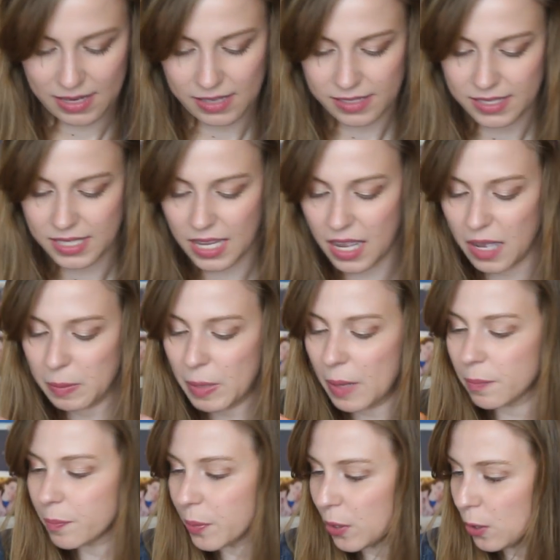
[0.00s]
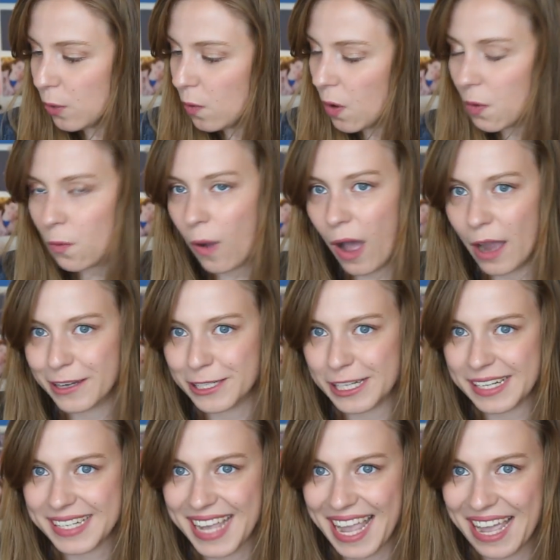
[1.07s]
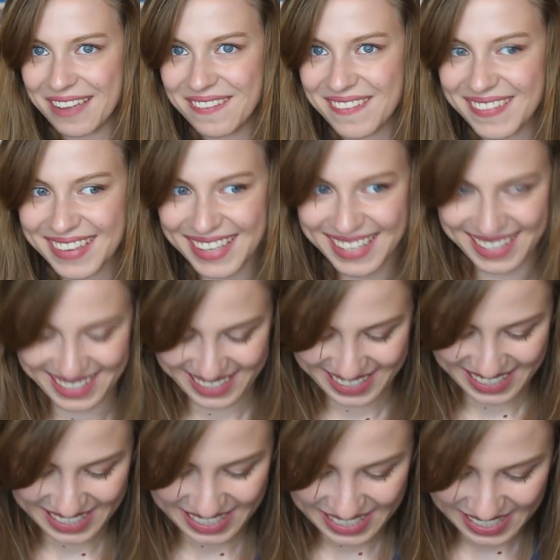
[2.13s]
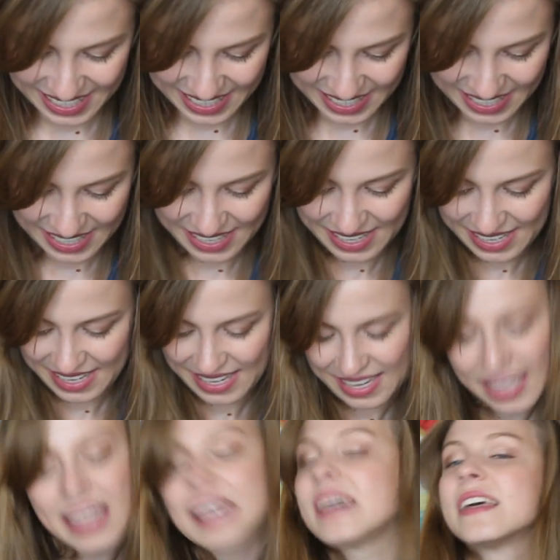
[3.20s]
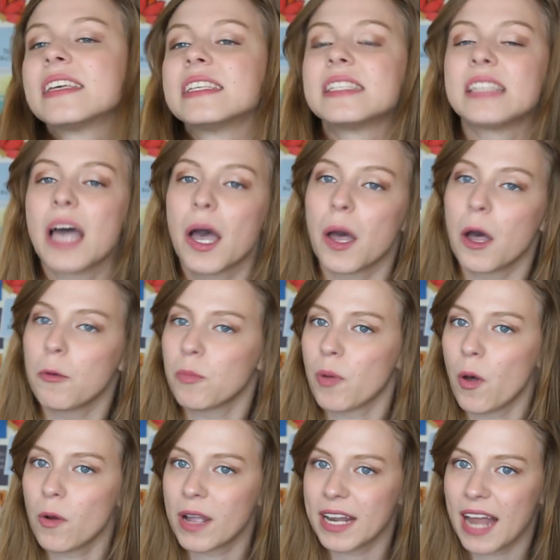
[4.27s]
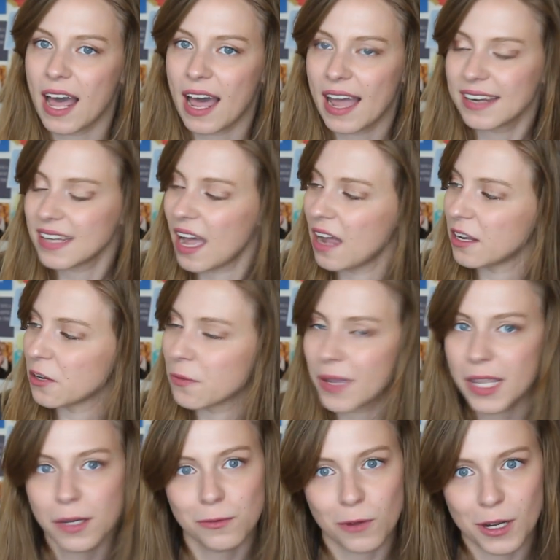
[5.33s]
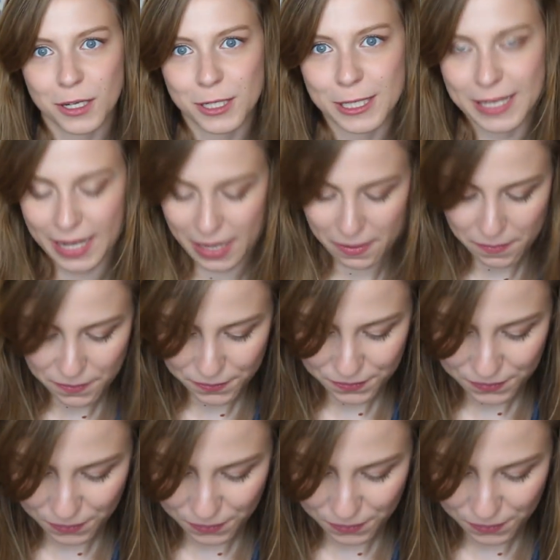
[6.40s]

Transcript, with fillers: Some boo washi tape. Some polka dot Halloween washi tape.